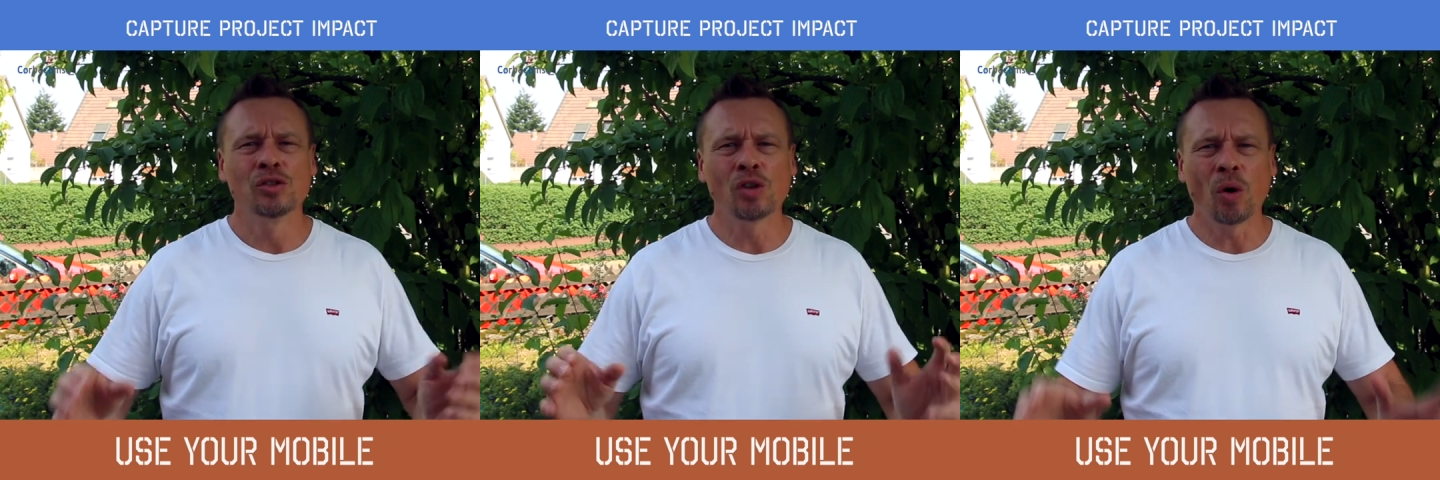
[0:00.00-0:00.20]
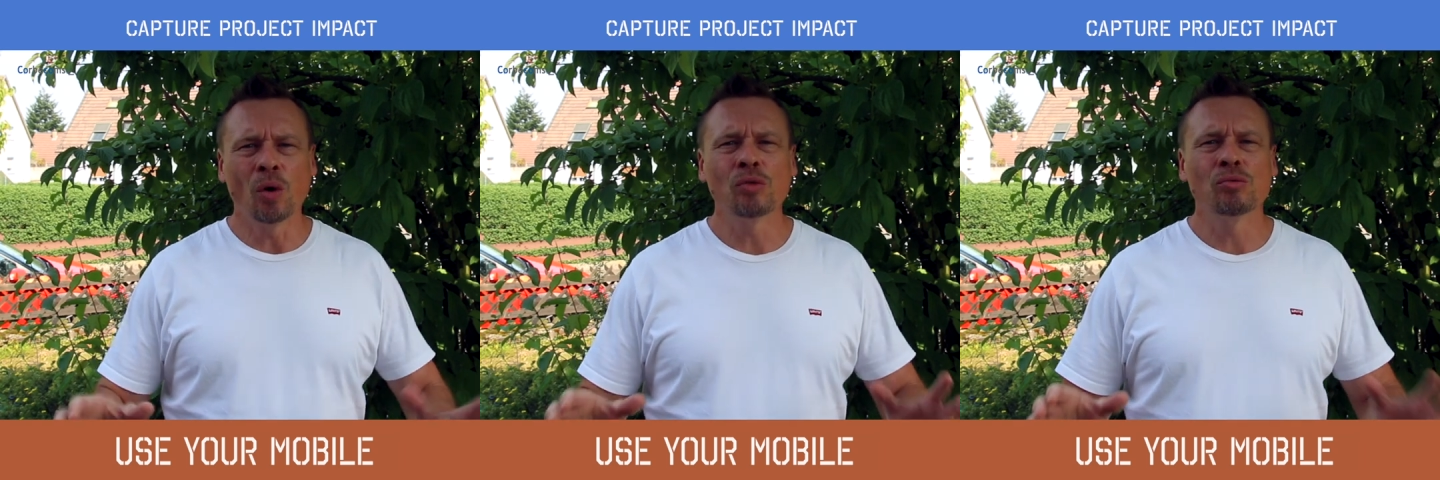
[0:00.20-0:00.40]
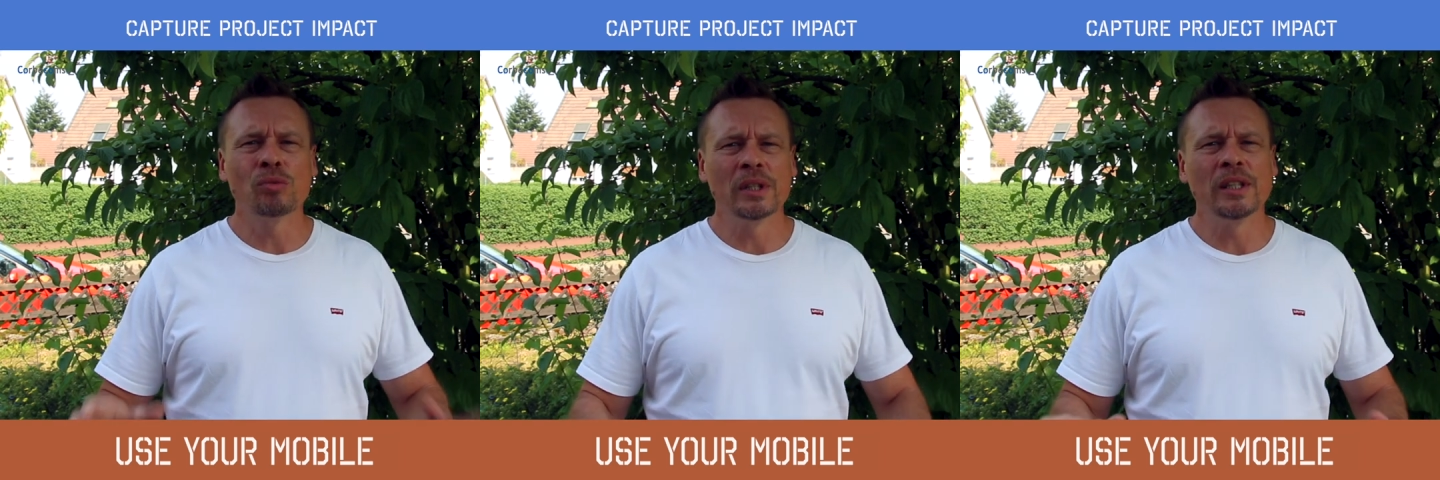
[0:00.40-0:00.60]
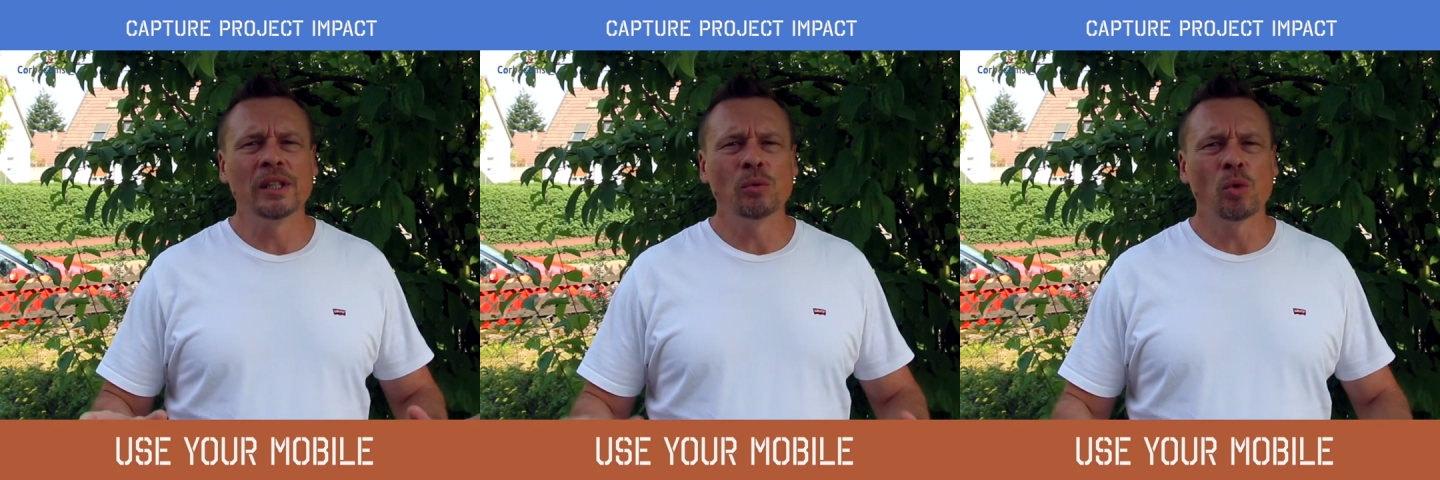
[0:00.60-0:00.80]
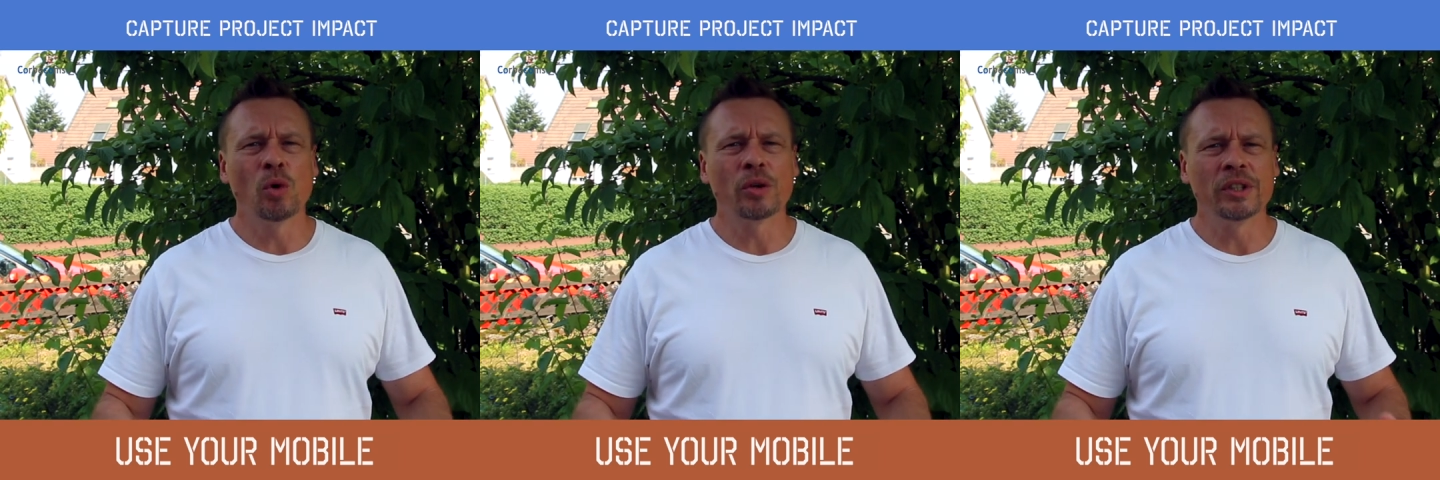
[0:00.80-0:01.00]
don't
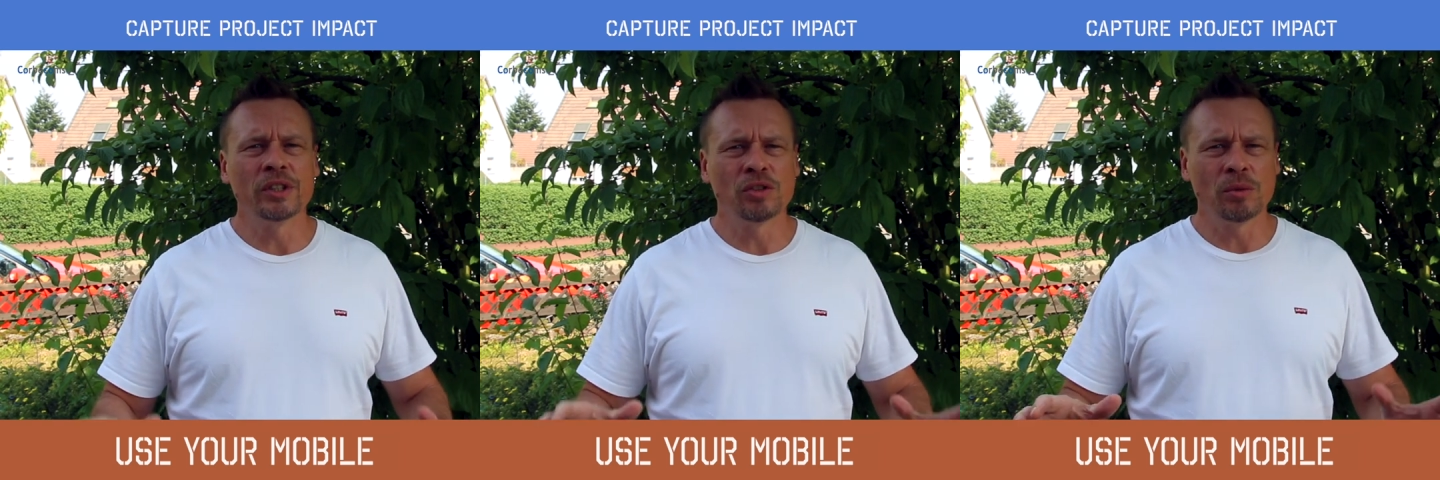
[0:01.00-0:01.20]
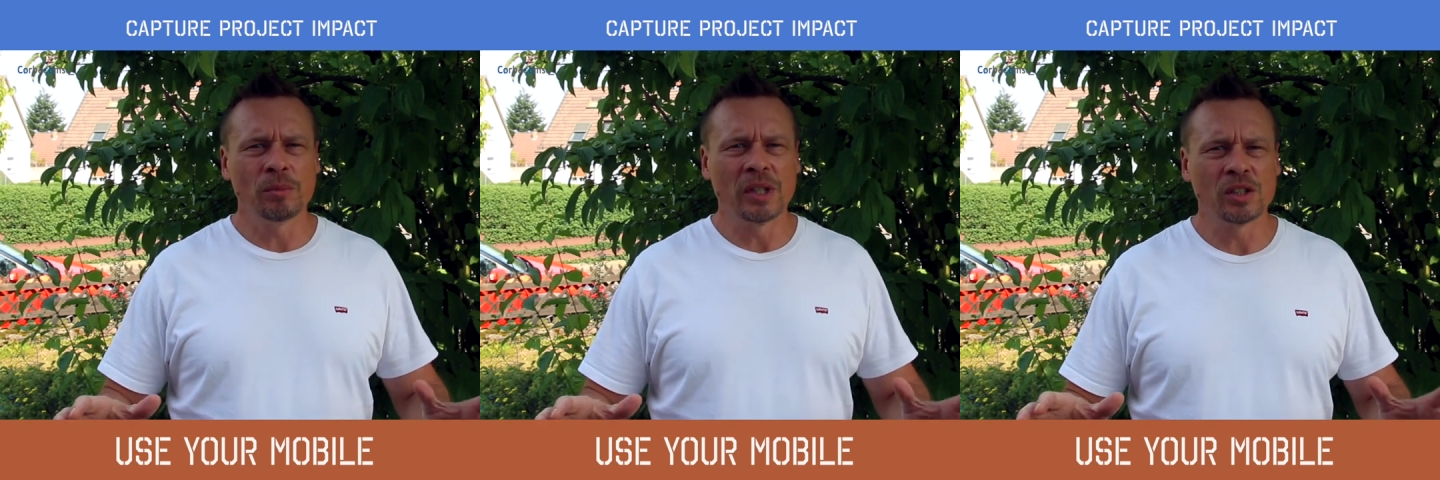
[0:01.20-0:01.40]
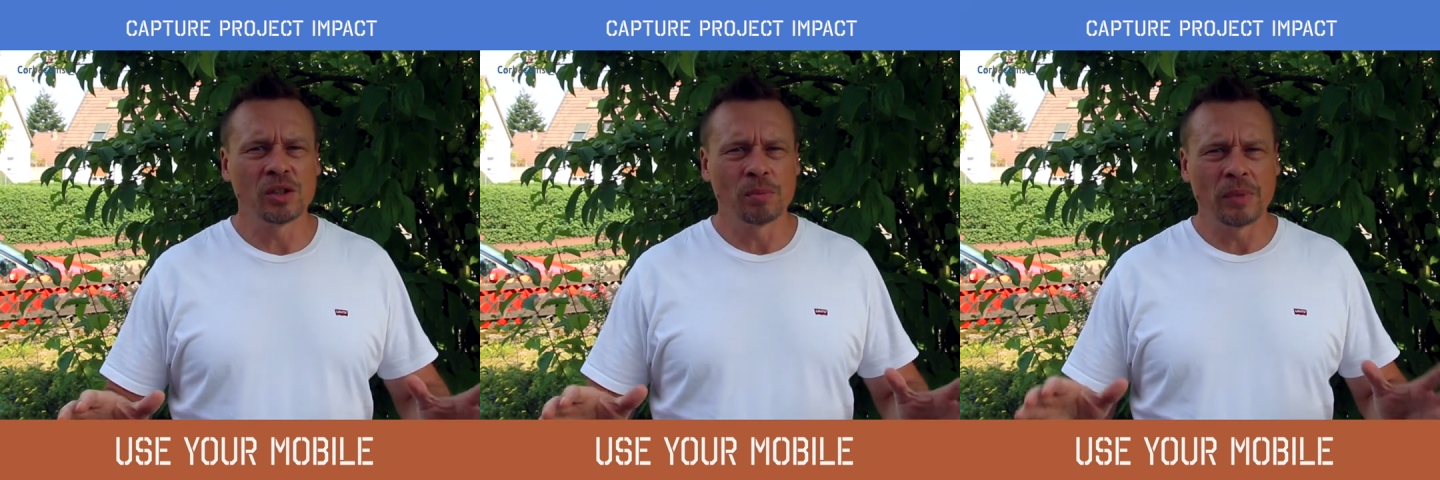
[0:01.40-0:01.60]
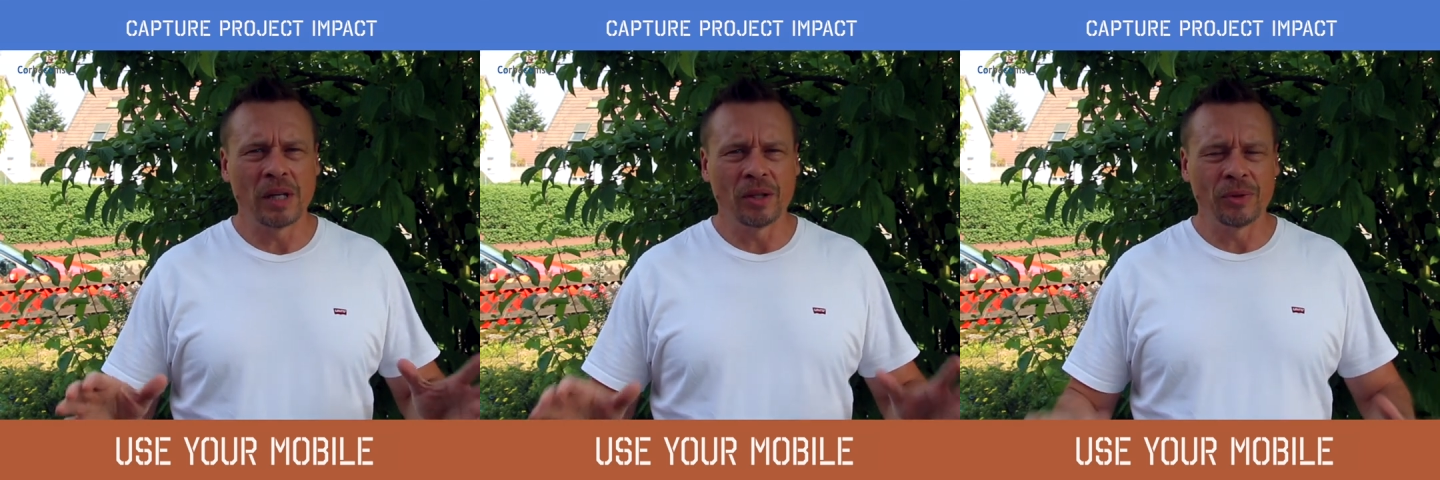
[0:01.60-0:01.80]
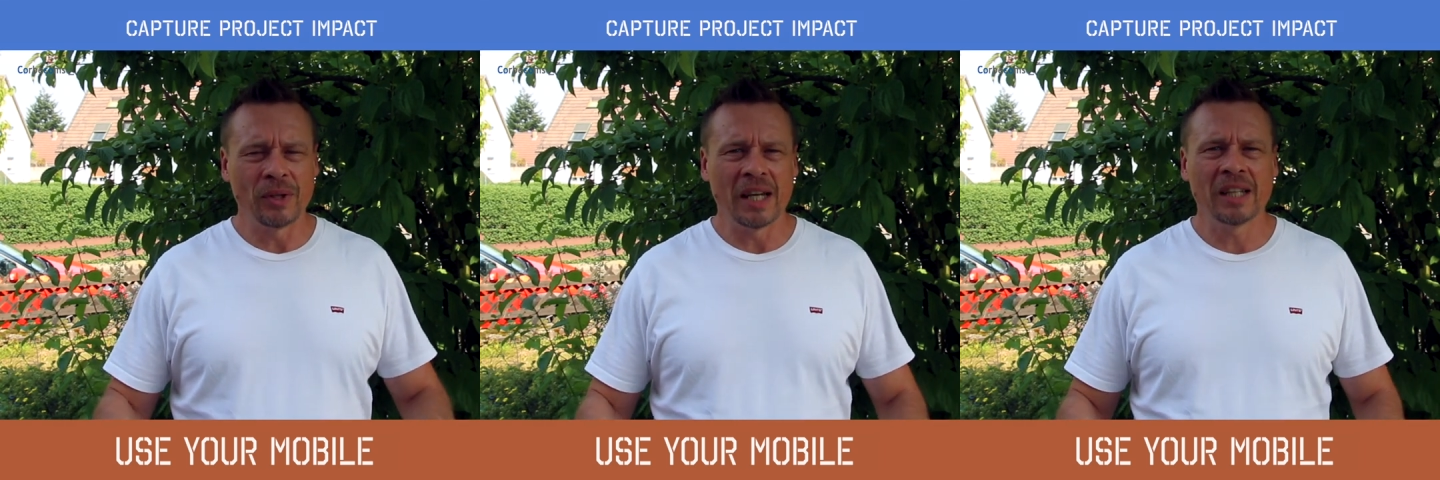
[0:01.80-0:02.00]
really worry so much
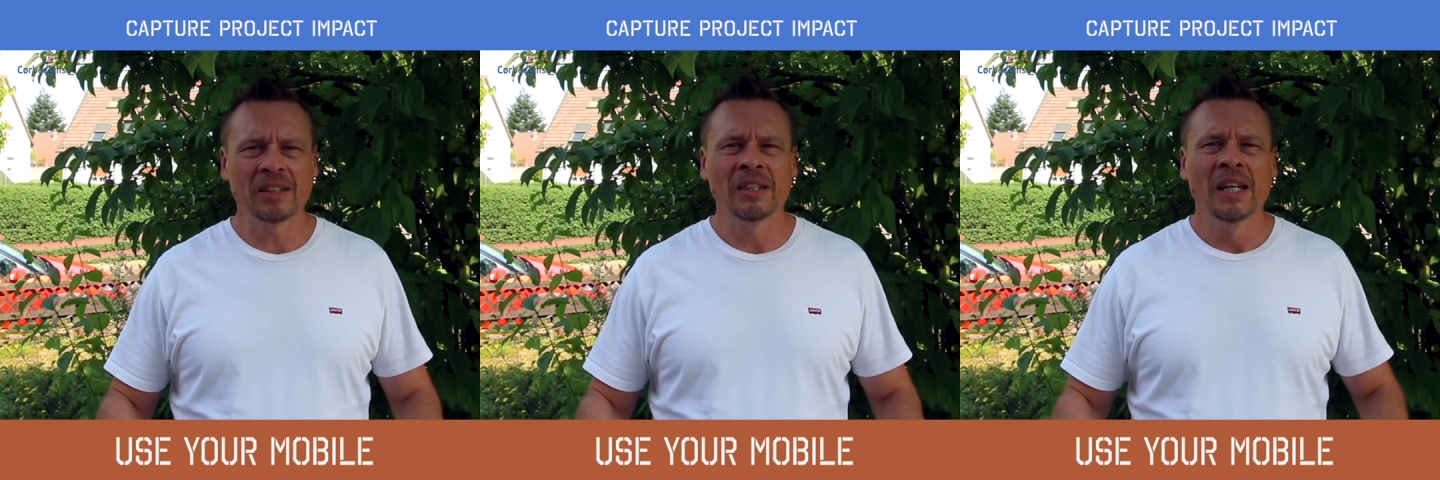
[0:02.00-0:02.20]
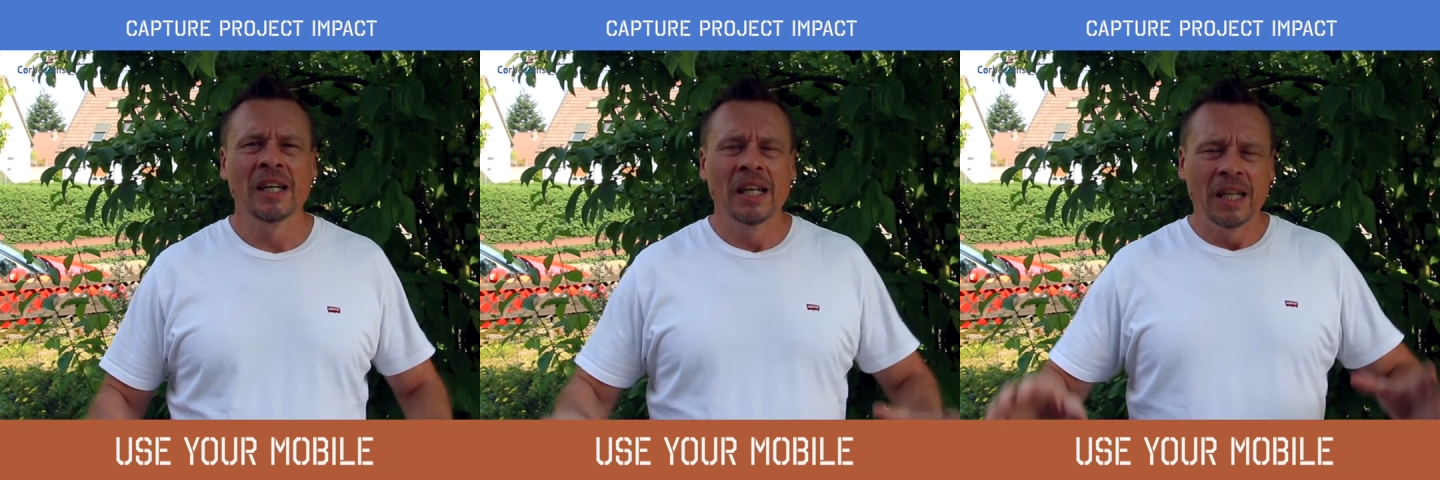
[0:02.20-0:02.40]
about that.